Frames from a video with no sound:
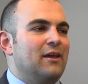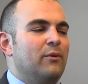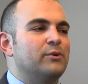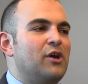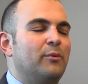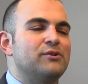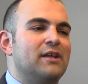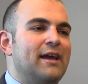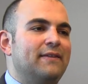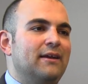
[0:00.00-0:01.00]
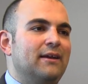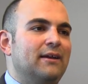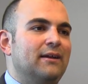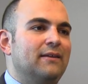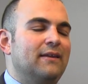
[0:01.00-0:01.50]
It, it was almost like
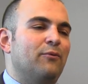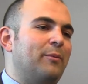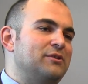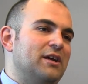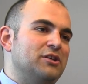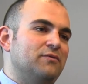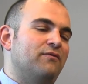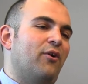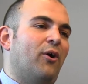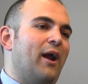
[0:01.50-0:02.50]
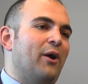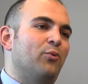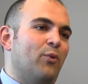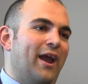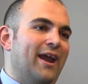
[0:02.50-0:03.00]
the, the reputation far
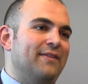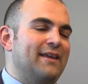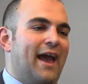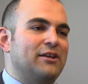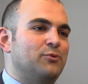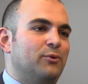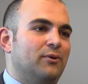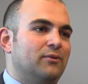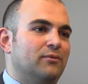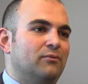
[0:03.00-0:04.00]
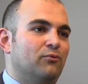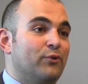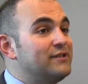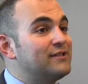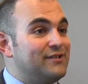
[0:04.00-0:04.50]
outweighed the actual
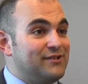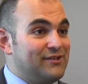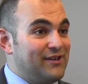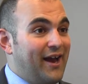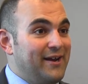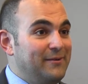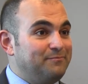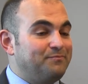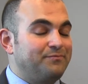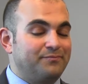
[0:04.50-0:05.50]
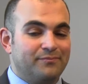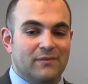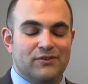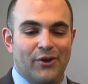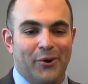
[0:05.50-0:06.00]
risk to society.
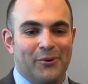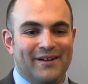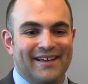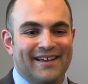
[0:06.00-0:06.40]
So